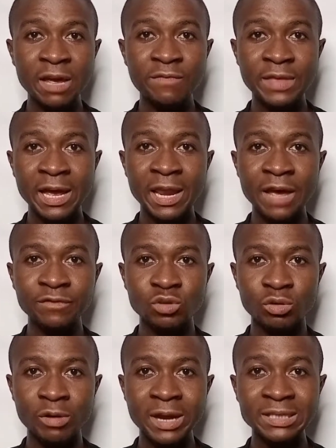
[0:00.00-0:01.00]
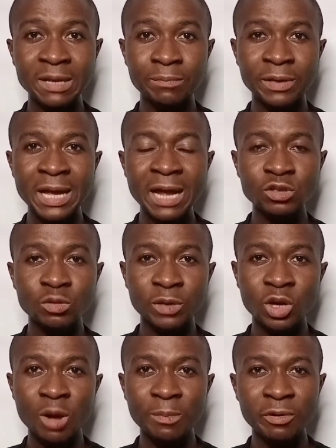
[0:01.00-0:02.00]
gave their life to Christ and began to
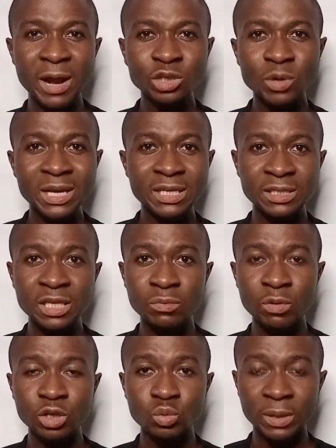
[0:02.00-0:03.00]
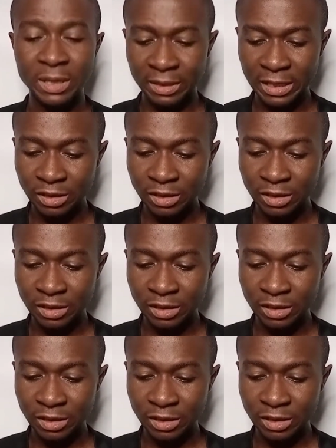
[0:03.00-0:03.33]
become gradually serious with the